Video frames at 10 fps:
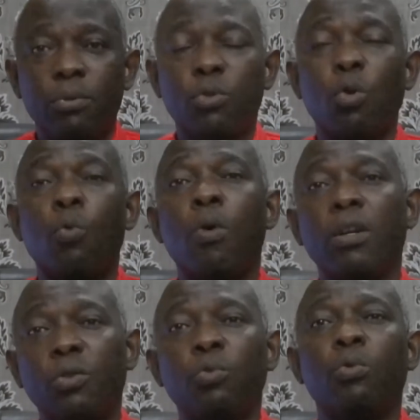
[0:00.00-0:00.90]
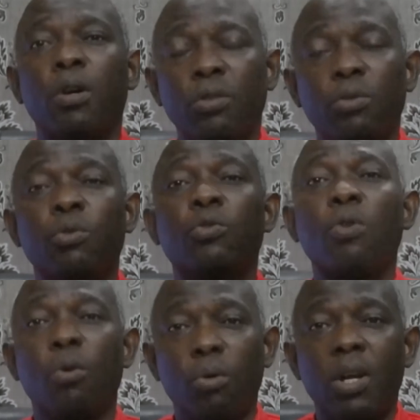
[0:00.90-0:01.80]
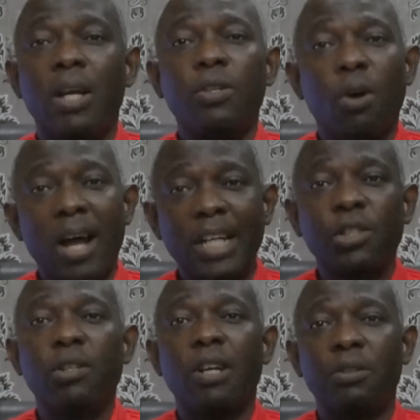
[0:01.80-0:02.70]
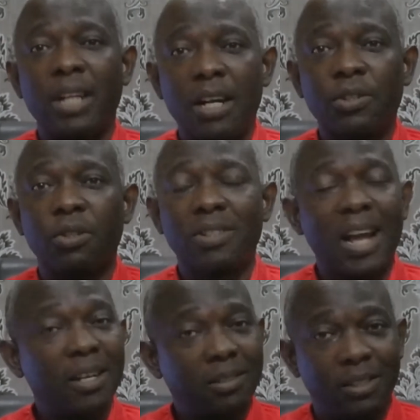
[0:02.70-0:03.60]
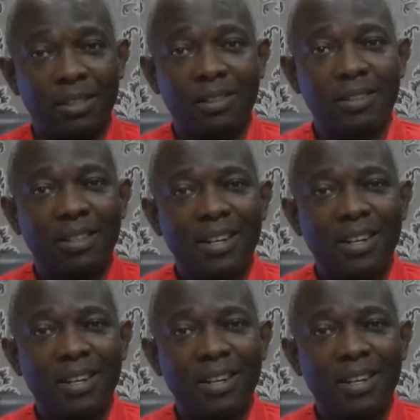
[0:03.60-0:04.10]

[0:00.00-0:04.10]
So watch what you sow. Your action, your reaction are seeds.